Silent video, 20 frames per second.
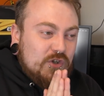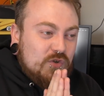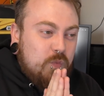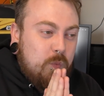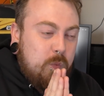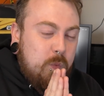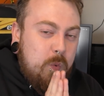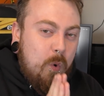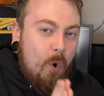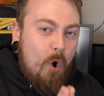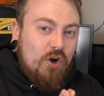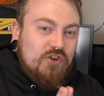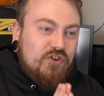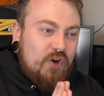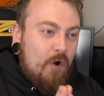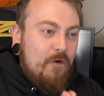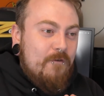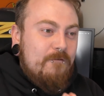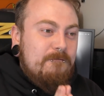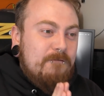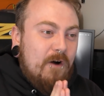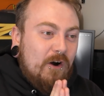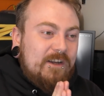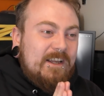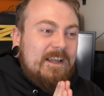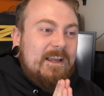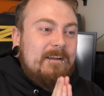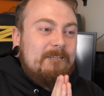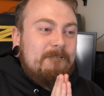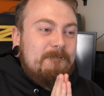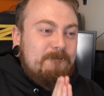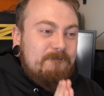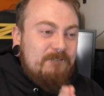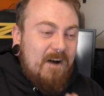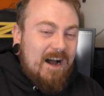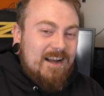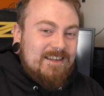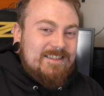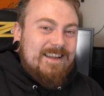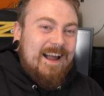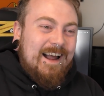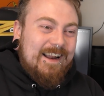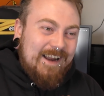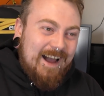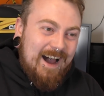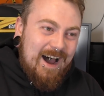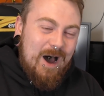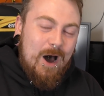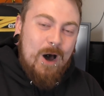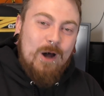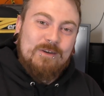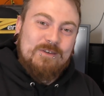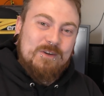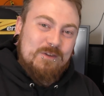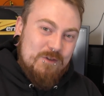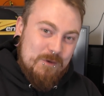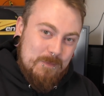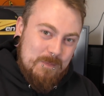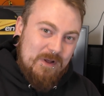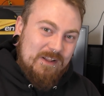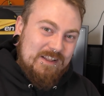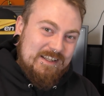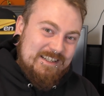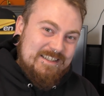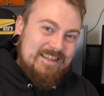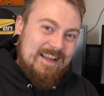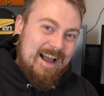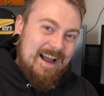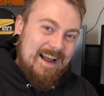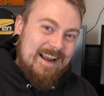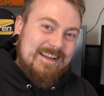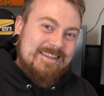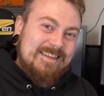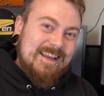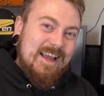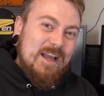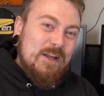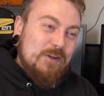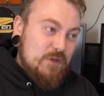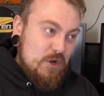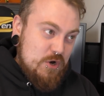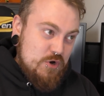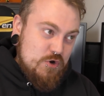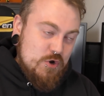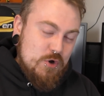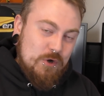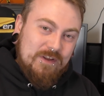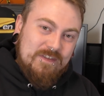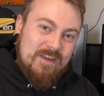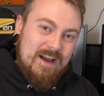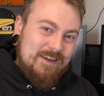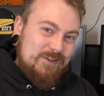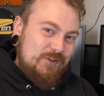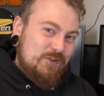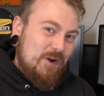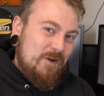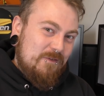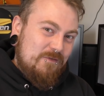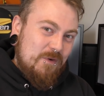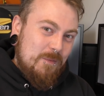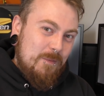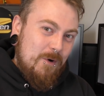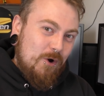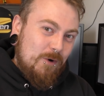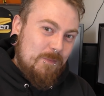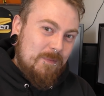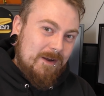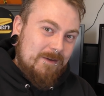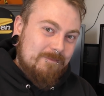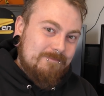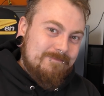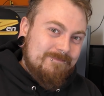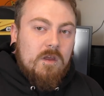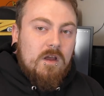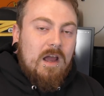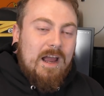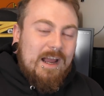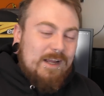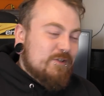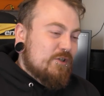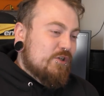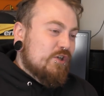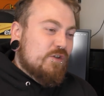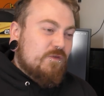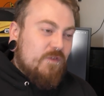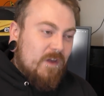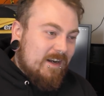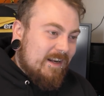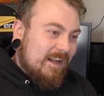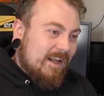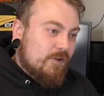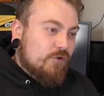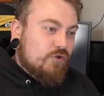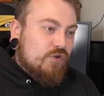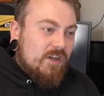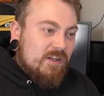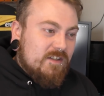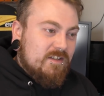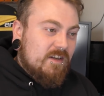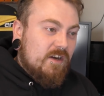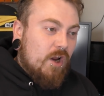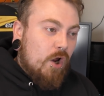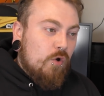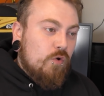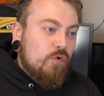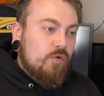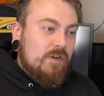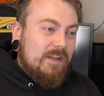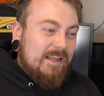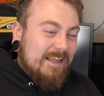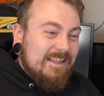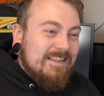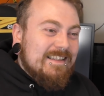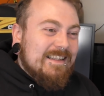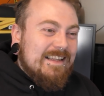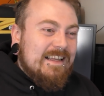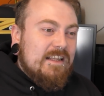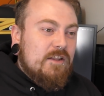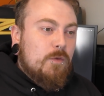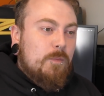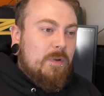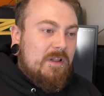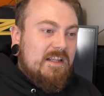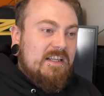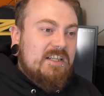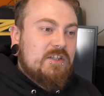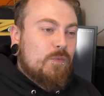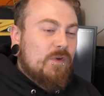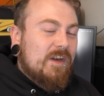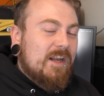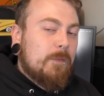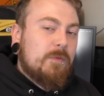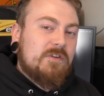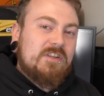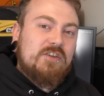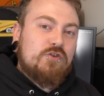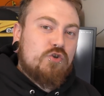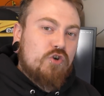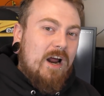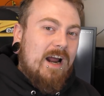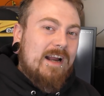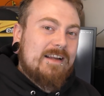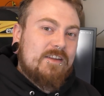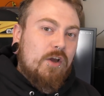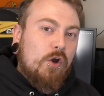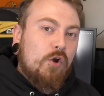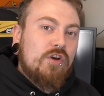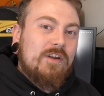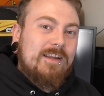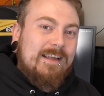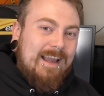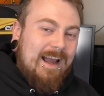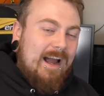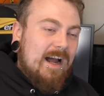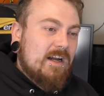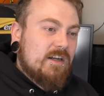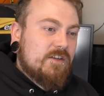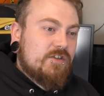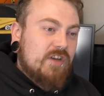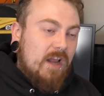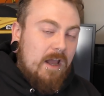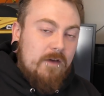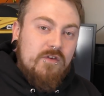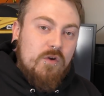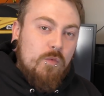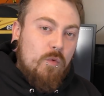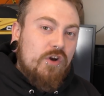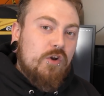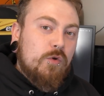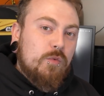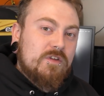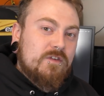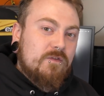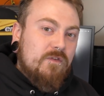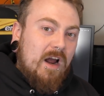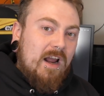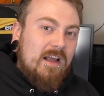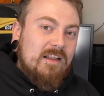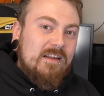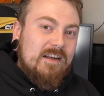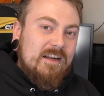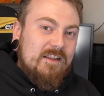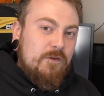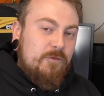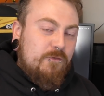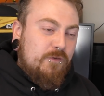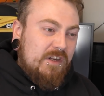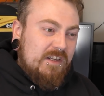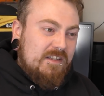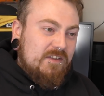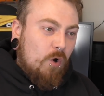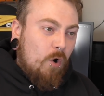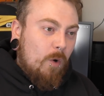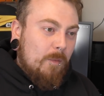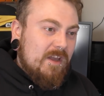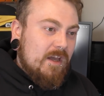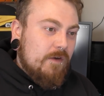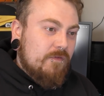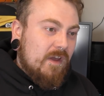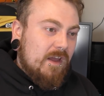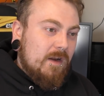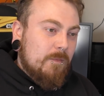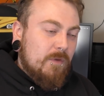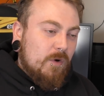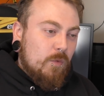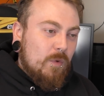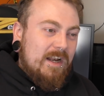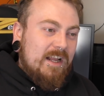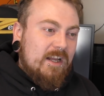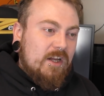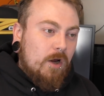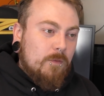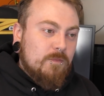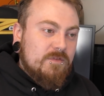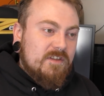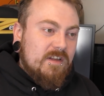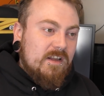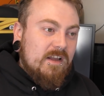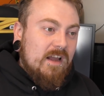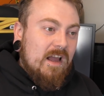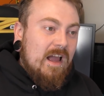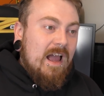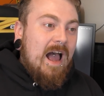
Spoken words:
watch how fucking fast and hard the police act to nuke that shit from orbit. It's just very interesting how easily the police were able to track down and catch everyone who was violent at the Free Tommy event, but when it comes to